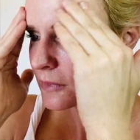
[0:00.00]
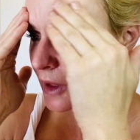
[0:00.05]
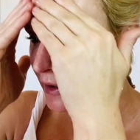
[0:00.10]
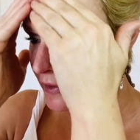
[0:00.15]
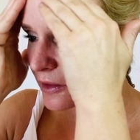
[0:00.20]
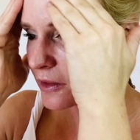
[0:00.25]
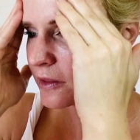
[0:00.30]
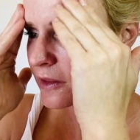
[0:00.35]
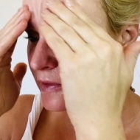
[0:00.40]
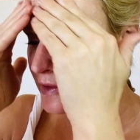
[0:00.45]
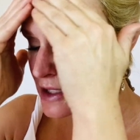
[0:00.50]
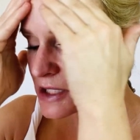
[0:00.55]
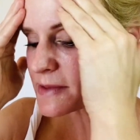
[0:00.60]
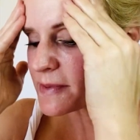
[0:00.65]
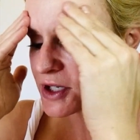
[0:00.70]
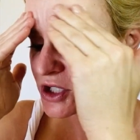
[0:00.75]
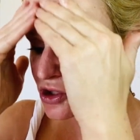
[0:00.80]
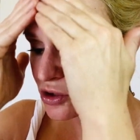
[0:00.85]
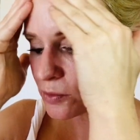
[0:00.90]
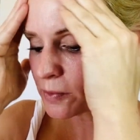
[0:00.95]
Other than the
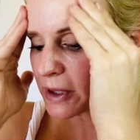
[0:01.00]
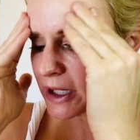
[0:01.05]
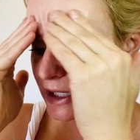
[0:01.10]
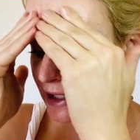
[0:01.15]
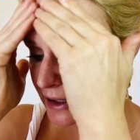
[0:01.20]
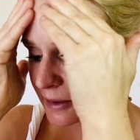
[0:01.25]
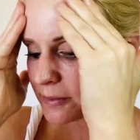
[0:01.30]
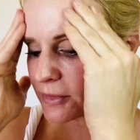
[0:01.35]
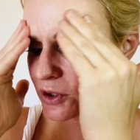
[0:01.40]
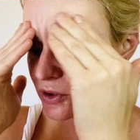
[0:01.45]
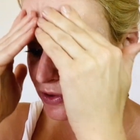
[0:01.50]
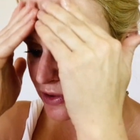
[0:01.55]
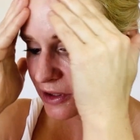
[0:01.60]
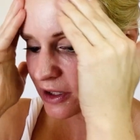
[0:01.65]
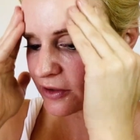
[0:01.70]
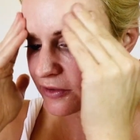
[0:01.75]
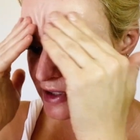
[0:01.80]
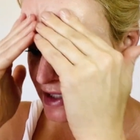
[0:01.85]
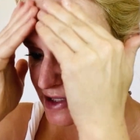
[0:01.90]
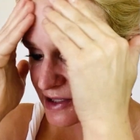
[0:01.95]
special peeling milk,
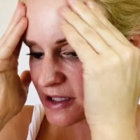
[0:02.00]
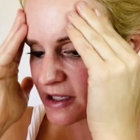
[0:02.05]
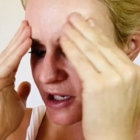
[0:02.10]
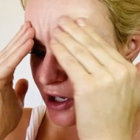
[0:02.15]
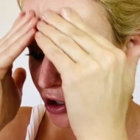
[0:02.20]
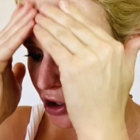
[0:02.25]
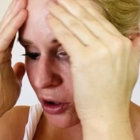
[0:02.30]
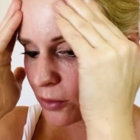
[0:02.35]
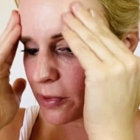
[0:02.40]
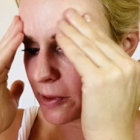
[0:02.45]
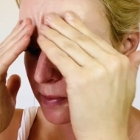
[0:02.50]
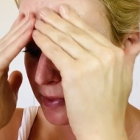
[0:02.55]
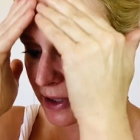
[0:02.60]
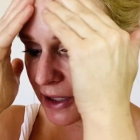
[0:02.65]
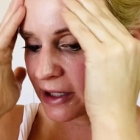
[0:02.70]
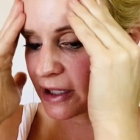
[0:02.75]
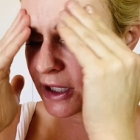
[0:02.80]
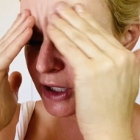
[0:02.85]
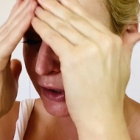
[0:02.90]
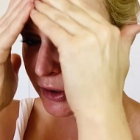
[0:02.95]
there is the jojoba
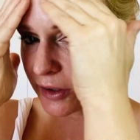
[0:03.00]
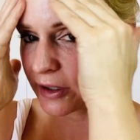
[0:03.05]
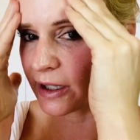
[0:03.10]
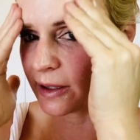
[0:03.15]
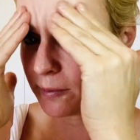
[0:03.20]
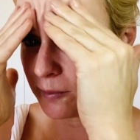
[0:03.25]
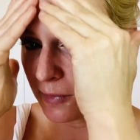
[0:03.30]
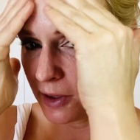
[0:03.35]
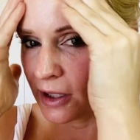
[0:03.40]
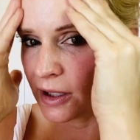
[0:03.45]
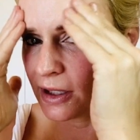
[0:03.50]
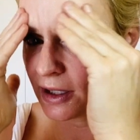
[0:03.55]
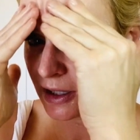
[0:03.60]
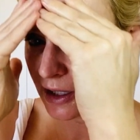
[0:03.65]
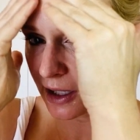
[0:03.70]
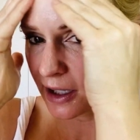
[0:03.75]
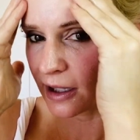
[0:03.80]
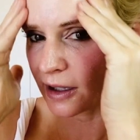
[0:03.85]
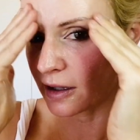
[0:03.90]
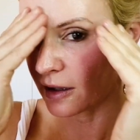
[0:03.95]
peeling cream
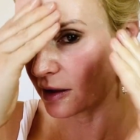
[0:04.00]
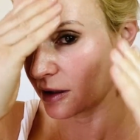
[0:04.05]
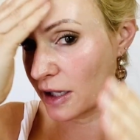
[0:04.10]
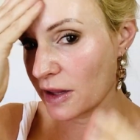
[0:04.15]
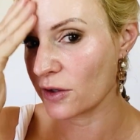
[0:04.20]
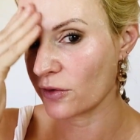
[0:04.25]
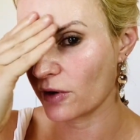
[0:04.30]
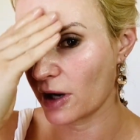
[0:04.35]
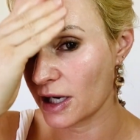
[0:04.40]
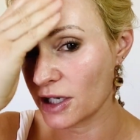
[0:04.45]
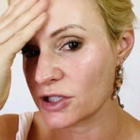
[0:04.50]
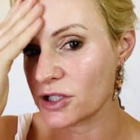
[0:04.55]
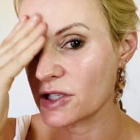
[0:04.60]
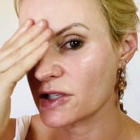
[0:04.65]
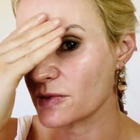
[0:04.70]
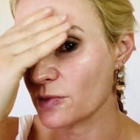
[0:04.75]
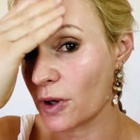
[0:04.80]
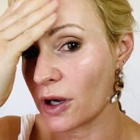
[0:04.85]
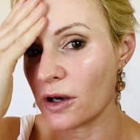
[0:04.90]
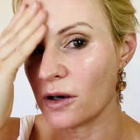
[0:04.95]
in the range
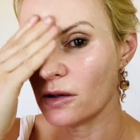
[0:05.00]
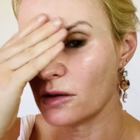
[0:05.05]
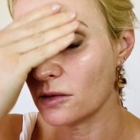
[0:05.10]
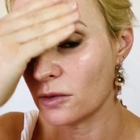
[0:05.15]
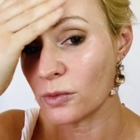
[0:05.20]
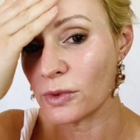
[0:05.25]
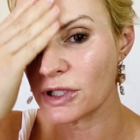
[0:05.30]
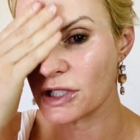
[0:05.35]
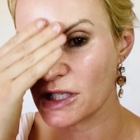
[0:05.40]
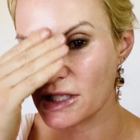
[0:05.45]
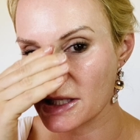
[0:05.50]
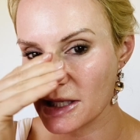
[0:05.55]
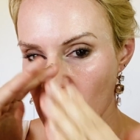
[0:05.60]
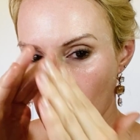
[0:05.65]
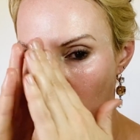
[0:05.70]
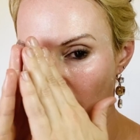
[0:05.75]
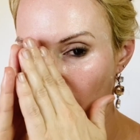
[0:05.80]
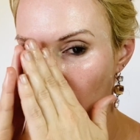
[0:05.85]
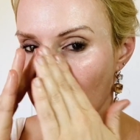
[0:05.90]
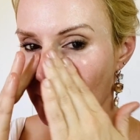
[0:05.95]
as well, which is
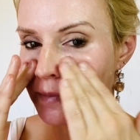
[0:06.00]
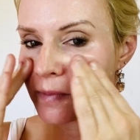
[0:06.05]
a